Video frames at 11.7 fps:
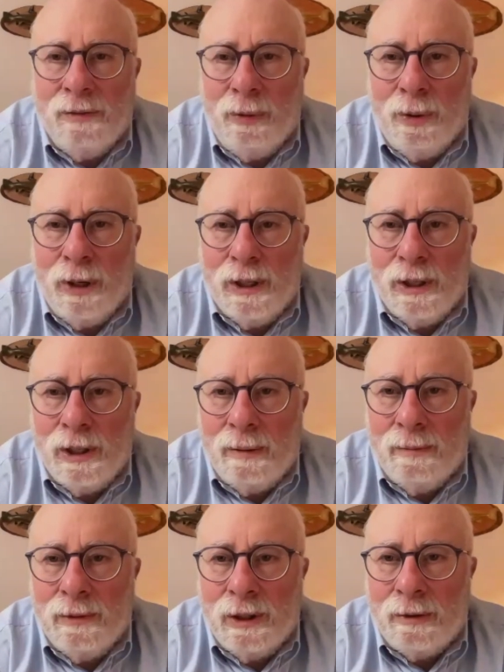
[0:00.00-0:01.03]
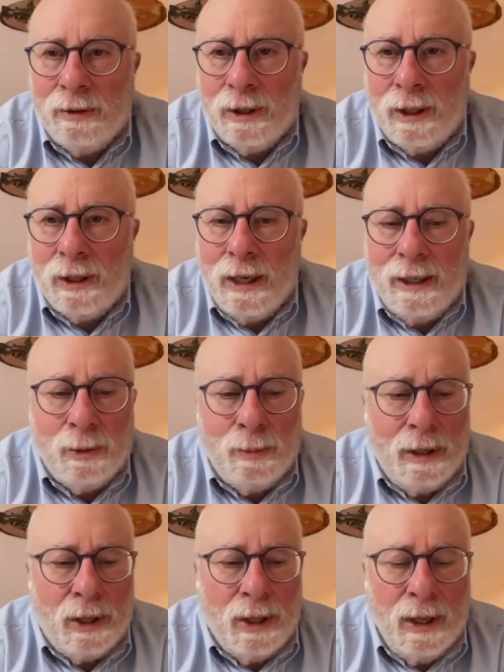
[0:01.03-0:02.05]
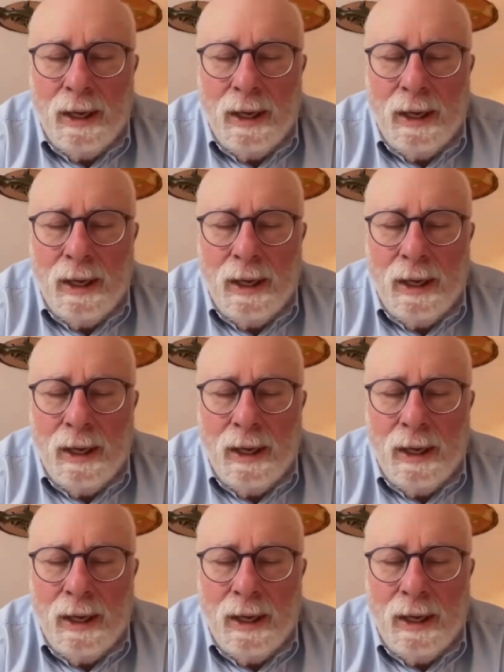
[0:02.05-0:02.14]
40s named Gerald L.K. Smith.